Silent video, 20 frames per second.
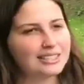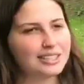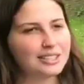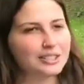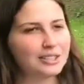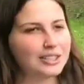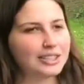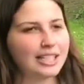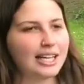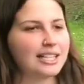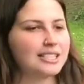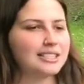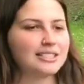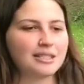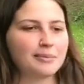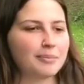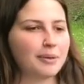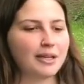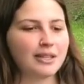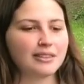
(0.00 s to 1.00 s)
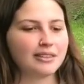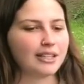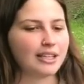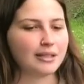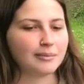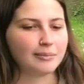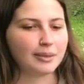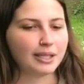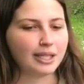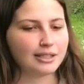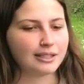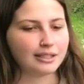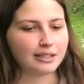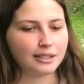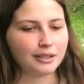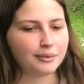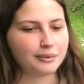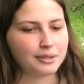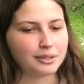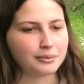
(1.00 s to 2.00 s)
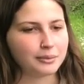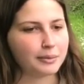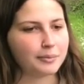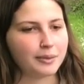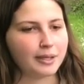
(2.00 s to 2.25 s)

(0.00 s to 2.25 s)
say Johnny Cash is a big theme, and I think it always will